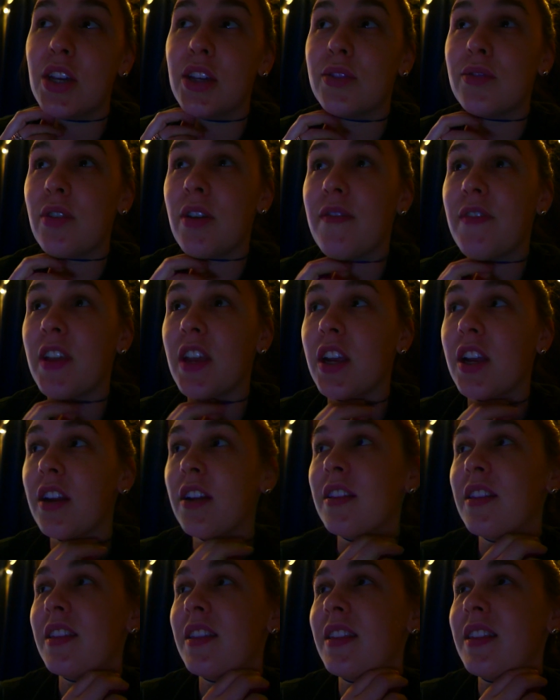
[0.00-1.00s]
So I
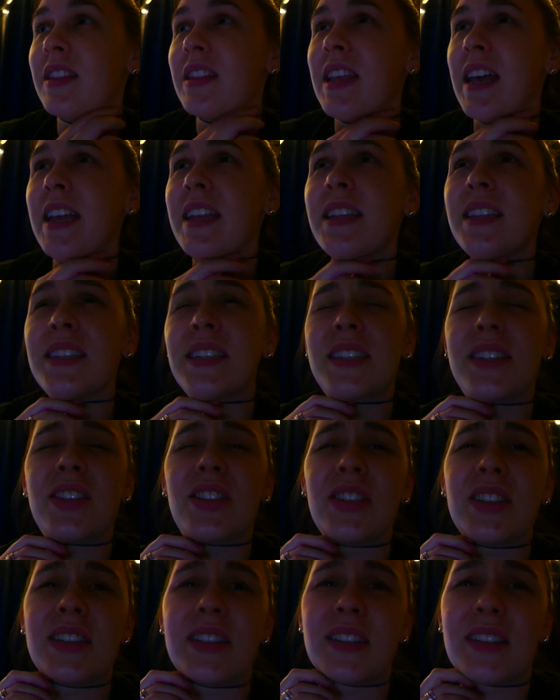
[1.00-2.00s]
figure let's
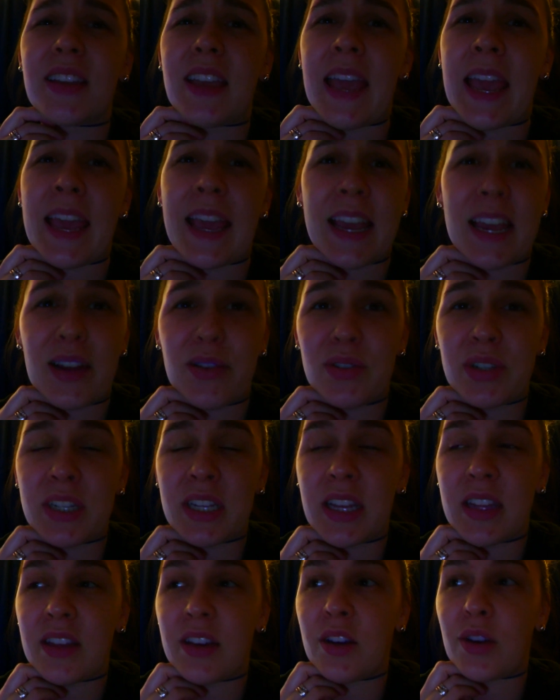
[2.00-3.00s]
just hang out
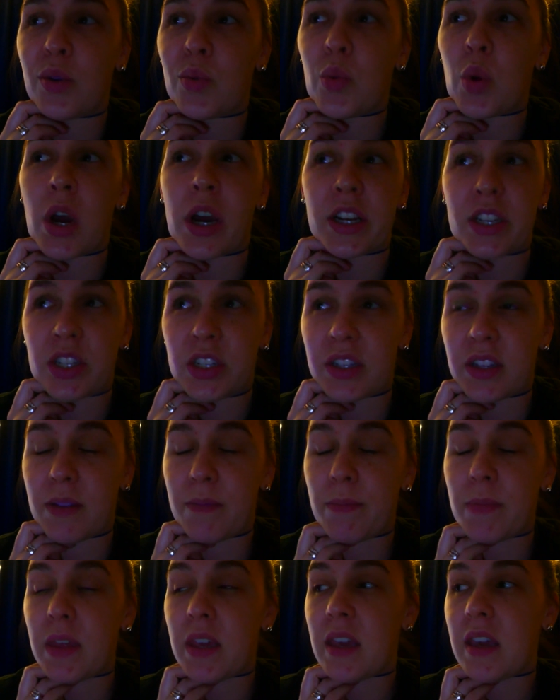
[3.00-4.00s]
together, watch
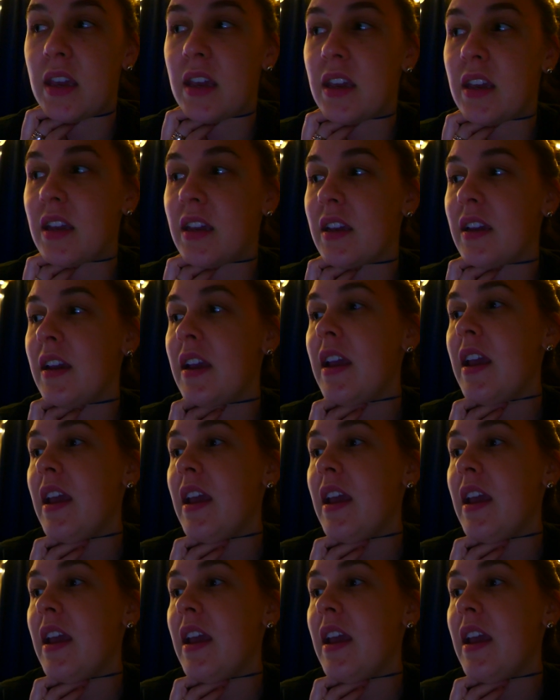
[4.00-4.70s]
something,